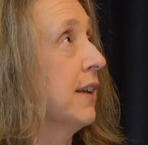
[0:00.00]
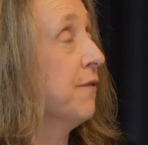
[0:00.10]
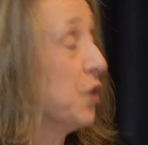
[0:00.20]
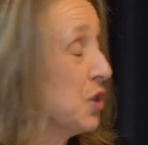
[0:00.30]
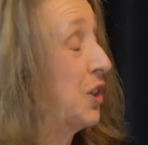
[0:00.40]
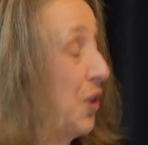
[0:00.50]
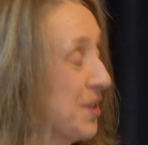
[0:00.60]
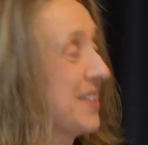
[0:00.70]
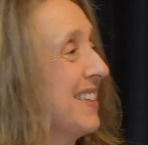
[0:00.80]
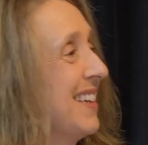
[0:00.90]
and future
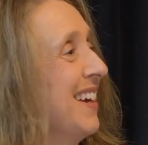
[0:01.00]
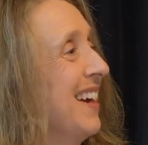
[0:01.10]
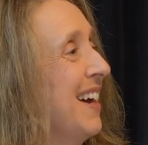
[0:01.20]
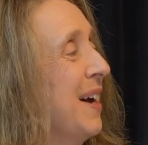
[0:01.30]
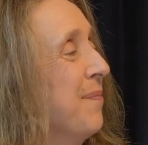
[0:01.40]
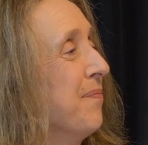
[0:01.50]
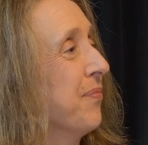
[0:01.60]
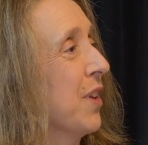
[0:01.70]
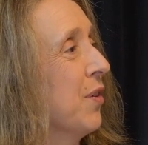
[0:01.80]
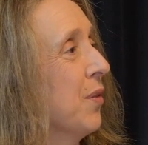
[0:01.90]
loss
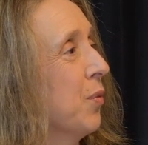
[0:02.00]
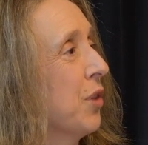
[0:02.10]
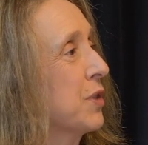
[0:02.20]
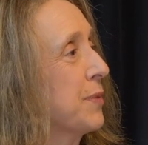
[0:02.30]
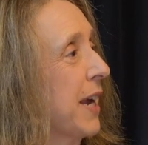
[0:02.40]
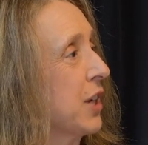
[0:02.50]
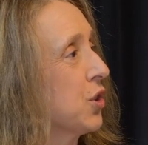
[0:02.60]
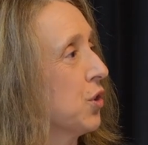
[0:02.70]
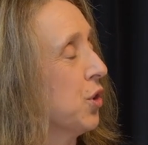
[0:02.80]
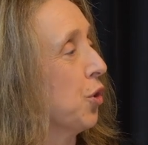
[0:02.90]
with respect
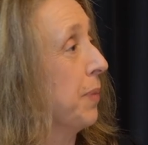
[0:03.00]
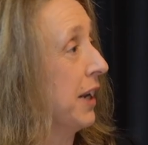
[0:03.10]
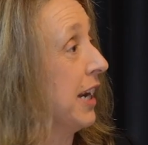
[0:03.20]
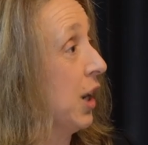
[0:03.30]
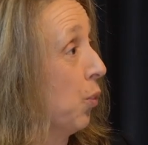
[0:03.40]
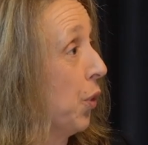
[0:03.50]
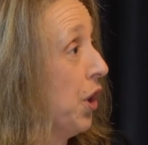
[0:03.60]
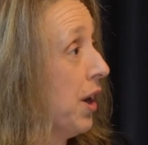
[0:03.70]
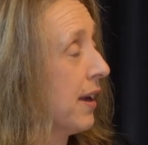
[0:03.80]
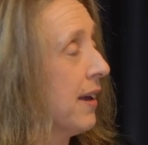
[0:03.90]
to your ability to
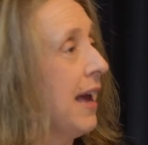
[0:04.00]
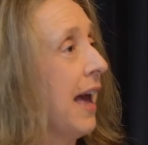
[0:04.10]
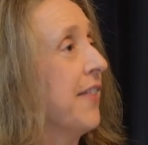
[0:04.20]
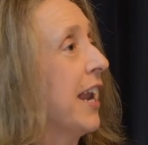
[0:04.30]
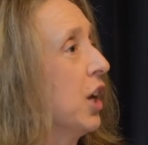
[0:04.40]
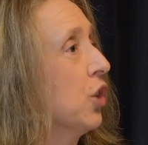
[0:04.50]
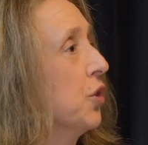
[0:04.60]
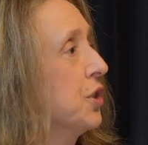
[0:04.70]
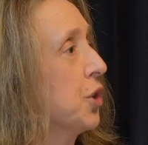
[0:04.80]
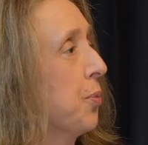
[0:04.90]
work, and that
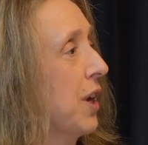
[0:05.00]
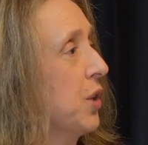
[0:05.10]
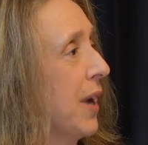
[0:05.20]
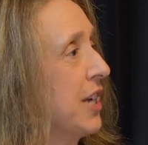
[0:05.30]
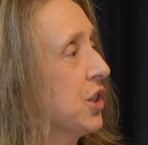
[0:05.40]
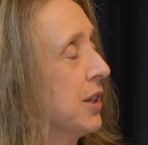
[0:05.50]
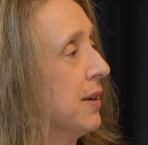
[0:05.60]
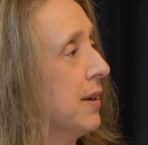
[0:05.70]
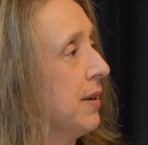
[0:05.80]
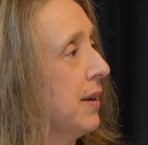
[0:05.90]
includes
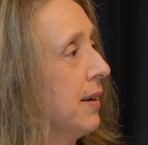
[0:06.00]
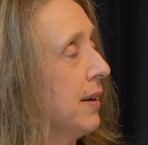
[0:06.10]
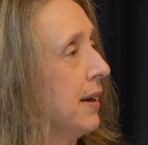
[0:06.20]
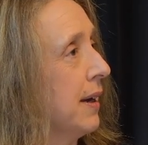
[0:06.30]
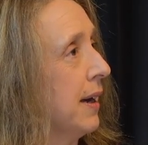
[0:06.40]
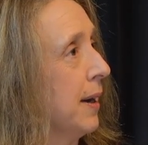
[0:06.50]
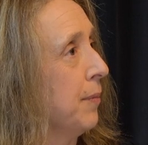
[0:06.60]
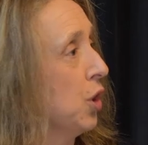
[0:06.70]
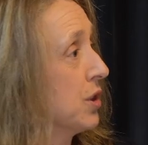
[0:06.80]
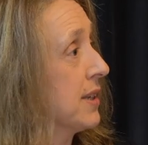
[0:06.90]
superannuation
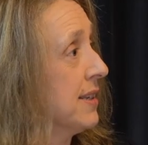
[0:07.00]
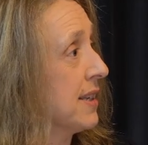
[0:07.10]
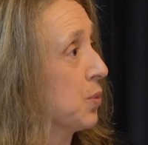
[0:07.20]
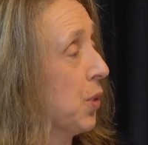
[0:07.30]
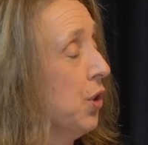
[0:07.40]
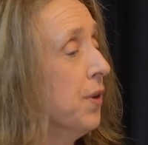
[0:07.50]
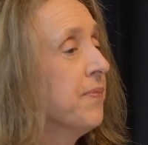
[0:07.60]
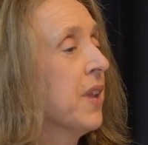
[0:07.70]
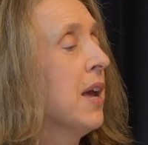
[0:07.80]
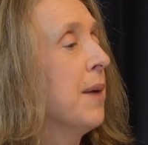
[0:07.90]
losses as
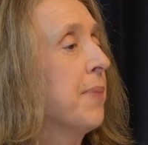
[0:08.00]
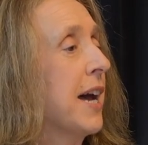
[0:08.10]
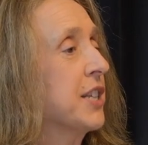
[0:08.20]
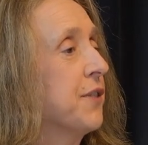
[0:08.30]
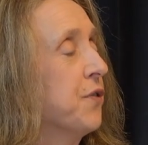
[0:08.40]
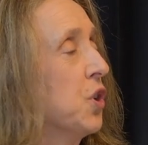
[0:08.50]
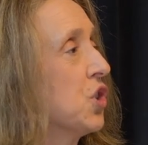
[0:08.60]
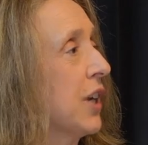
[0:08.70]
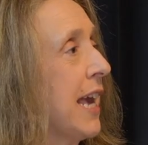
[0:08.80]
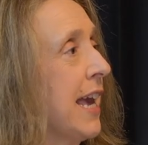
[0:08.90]
well, past and
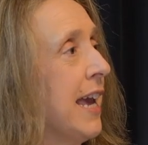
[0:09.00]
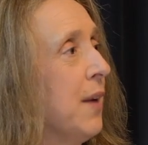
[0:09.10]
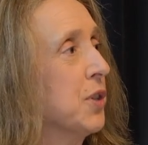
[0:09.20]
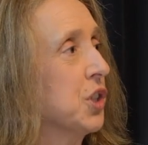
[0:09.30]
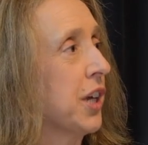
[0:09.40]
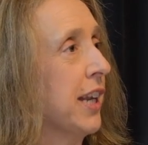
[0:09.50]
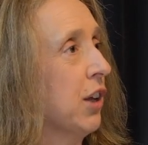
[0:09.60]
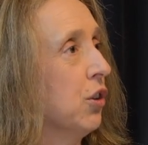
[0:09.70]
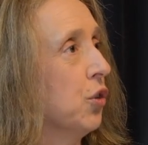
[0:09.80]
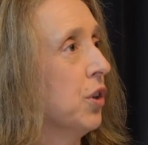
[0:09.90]
future care, which can
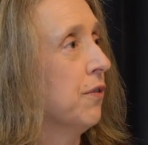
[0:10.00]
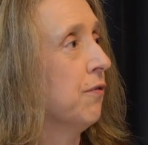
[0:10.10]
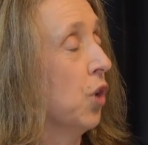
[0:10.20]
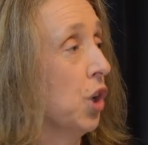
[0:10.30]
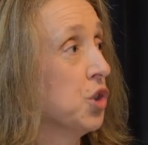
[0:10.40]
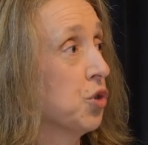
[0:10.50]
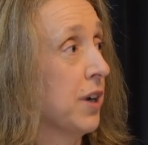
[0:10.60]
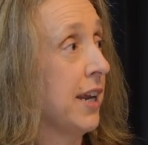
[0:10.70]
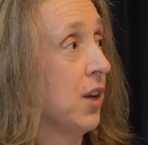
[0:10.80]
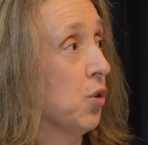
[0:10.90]
include
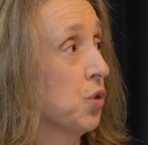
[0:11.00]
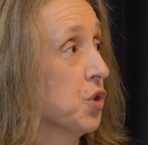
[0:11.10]
voluntary or